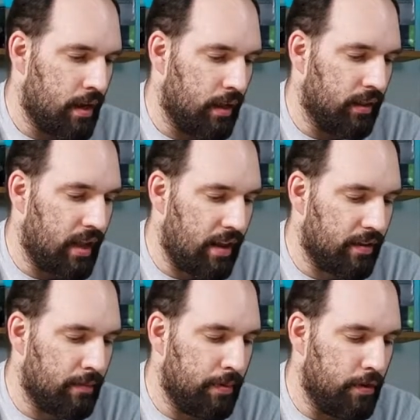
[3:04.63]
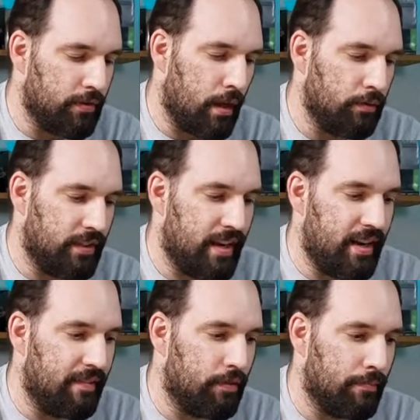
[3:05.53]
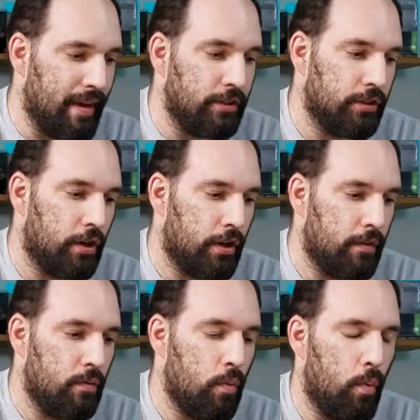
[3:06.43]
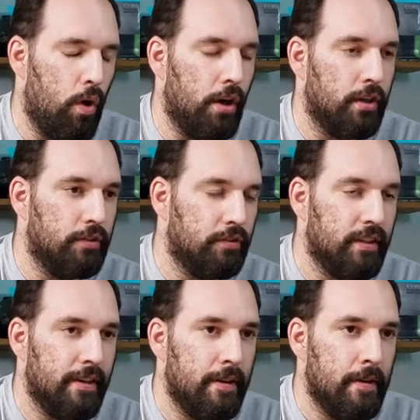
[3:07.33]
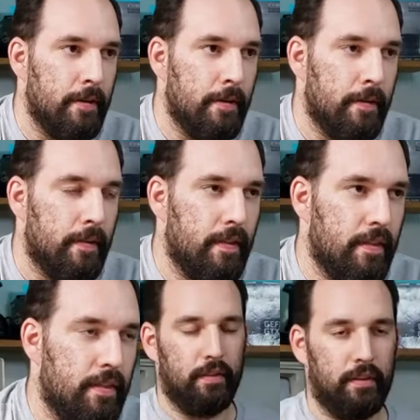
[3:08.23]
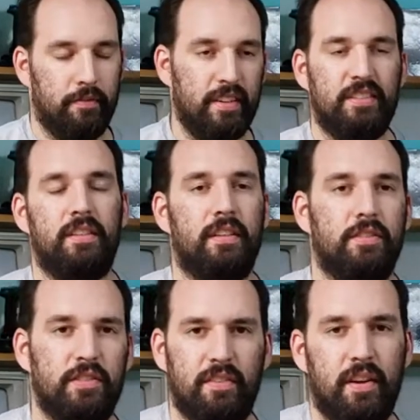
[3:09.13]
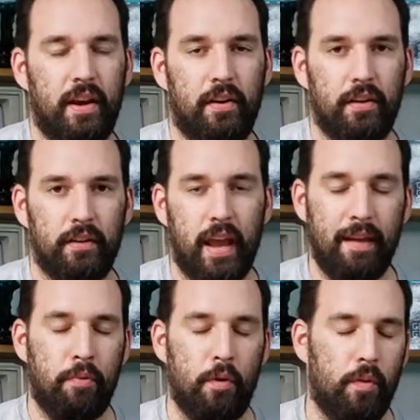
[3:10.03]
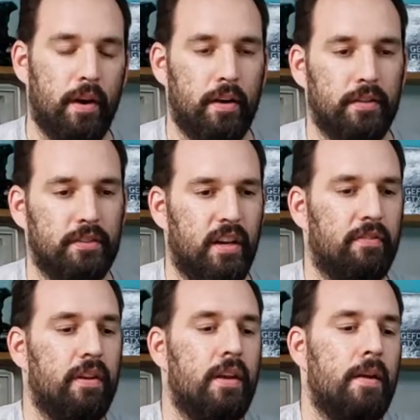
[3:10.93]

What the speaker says: a lot of the computers I was getting information on was the Vista and 7 era, 8.1 era stuff.